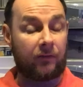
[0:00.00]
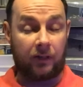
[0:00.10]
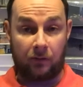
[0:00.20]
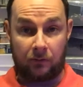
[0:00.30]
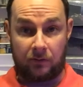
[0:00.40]

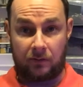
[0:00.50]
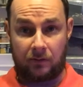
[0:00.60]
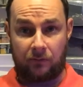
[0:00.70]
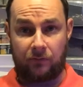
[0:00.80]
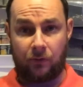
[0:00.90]
videos
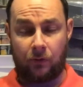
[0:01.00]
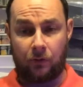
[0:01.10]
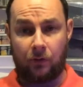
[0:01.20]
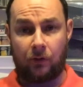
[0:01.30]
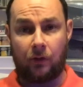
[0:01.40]

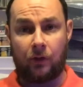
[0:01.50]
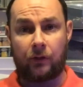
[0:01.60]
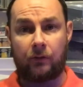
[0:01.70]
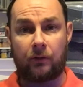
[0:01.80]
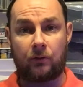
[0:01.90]
for a
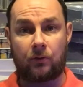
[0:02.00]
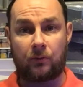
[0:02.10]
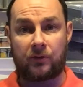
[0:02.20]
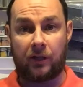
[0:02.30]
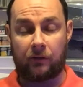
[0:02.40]
new
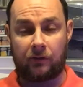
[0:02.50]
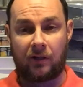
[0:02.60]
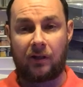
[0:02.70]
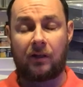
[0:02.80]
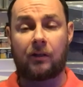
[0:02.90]
YouTube channel
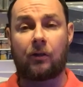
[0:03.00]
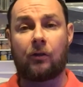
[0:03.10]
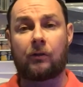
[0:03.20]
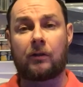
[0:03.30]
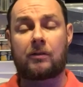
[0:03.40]

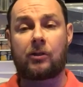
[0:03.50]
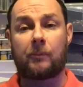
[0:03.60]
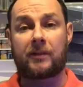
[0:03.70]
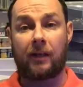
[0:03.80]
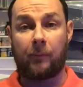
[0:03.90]
called
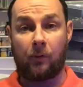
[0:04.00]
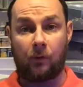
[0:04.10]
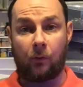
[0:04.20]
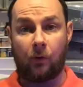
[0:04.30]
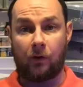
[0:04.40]
Top Table
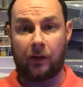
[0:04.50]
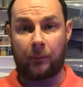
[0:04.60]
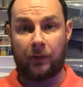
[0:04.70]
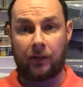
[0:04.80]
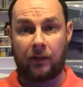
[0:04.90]
Wargaming.